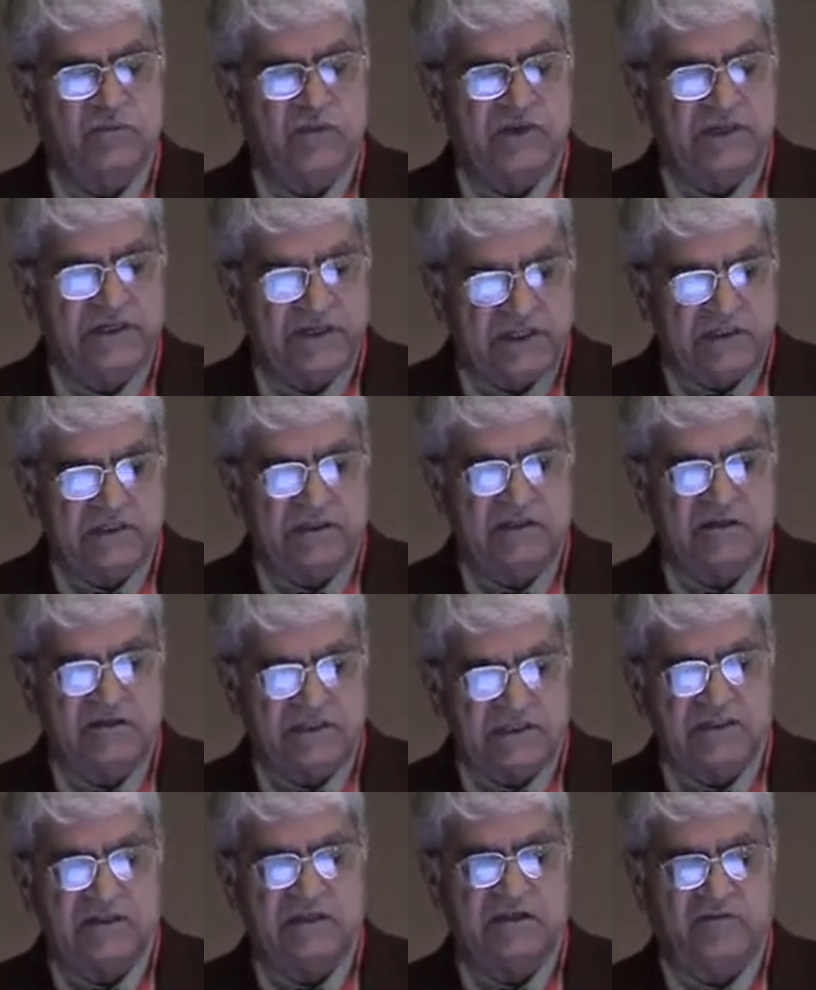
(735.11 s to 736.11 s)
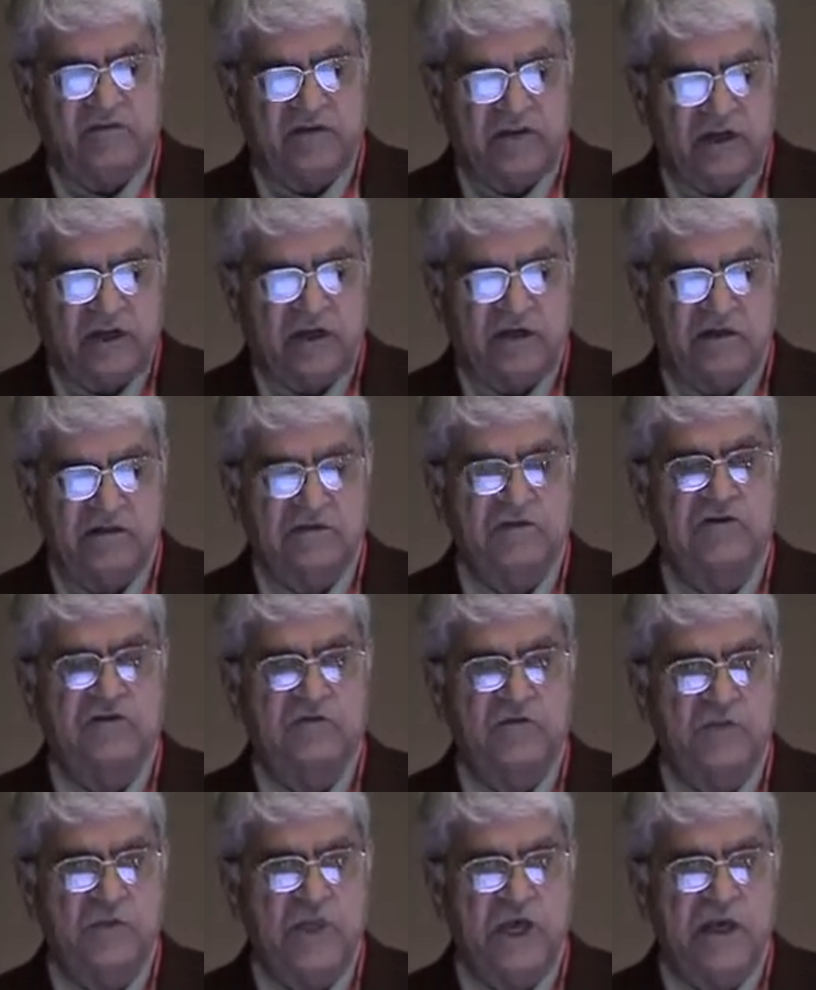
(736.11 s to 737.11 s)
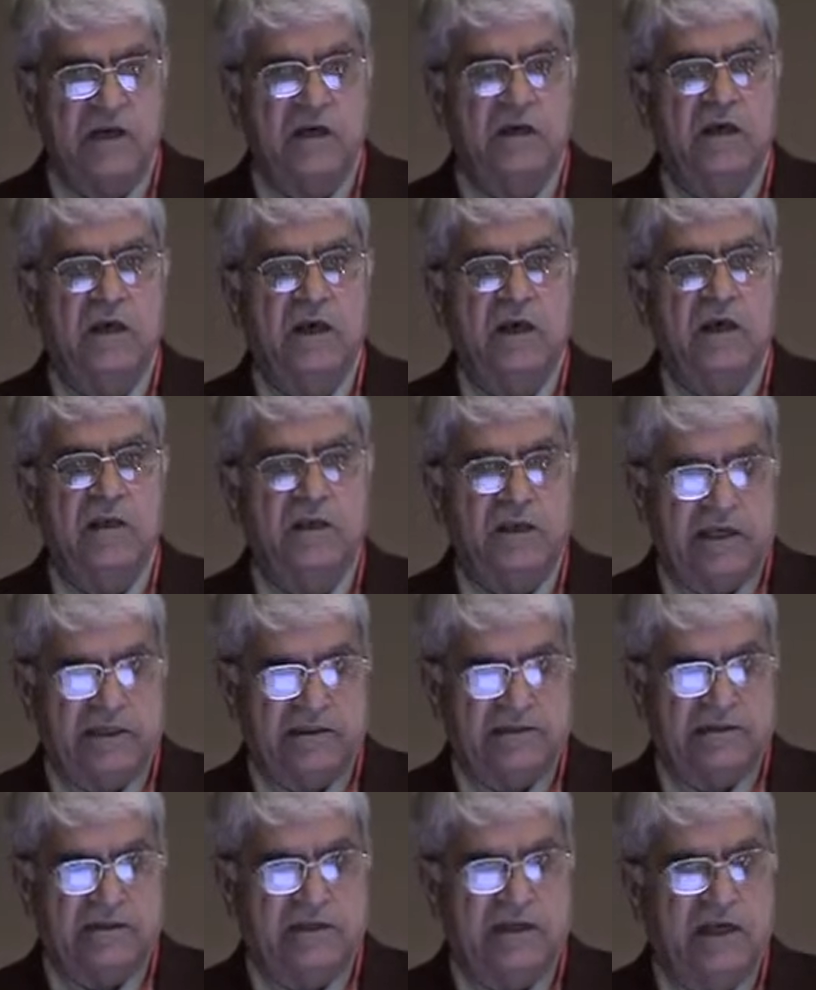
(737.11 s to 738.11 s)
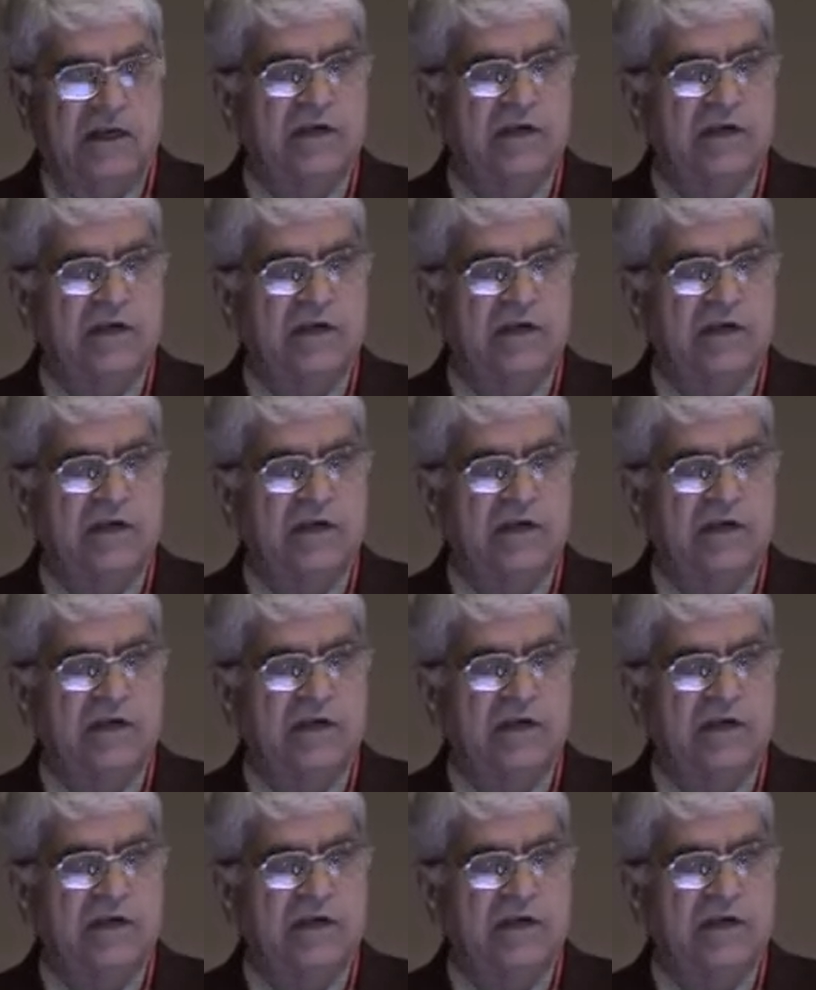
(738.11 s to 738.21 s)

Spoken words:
predict risk of recurrence, then yes.